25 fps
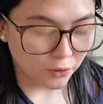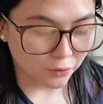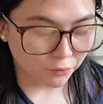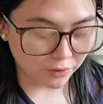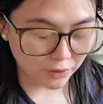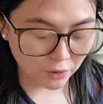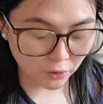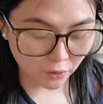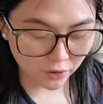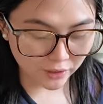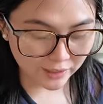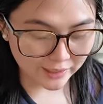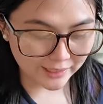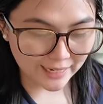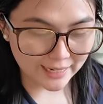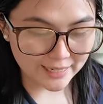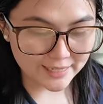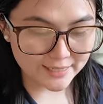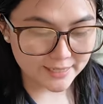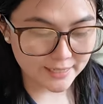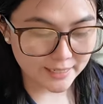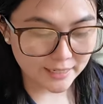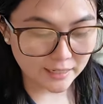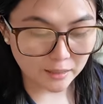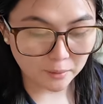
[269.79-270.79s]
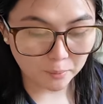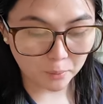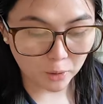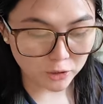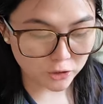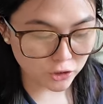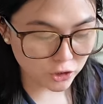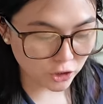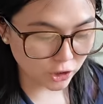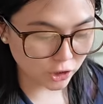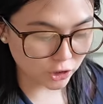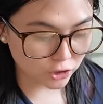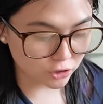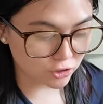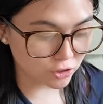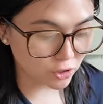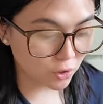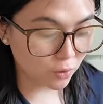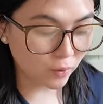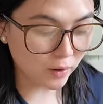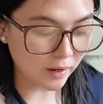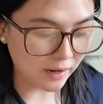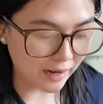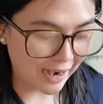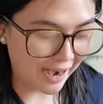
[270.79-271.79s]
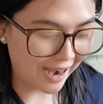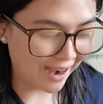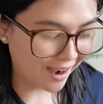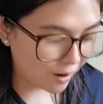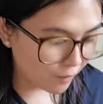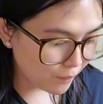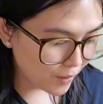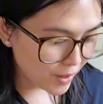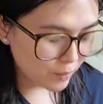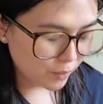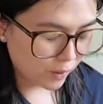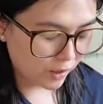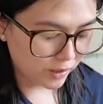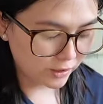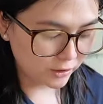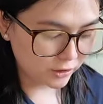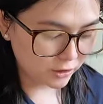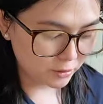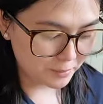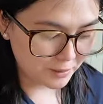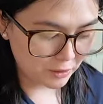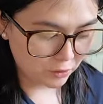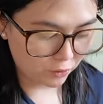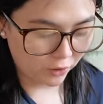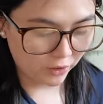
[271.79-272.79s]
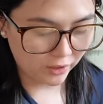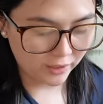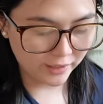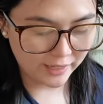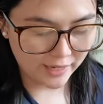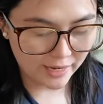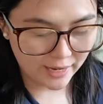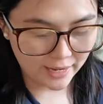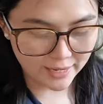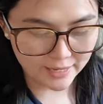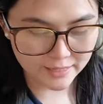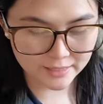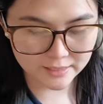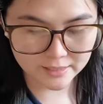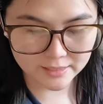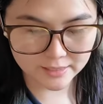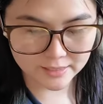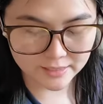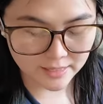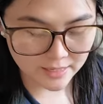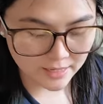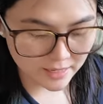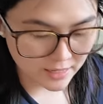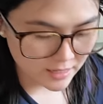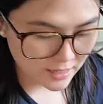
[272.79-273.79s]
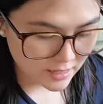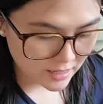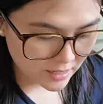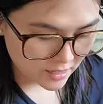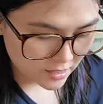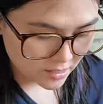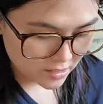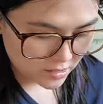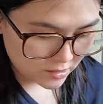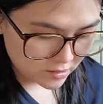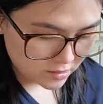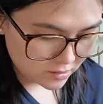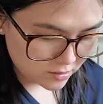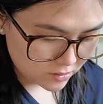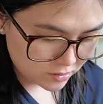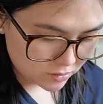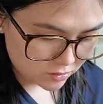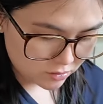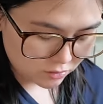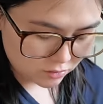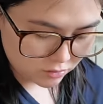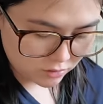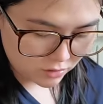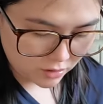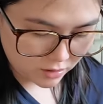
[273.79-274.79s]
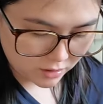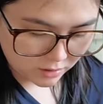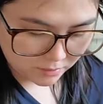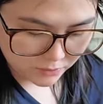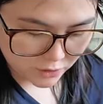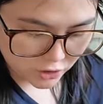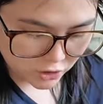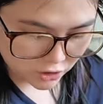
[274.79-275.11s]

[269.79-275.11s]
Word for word: reorganize it and I'm also gonna show her how I want it to be organized. So yeah, I'm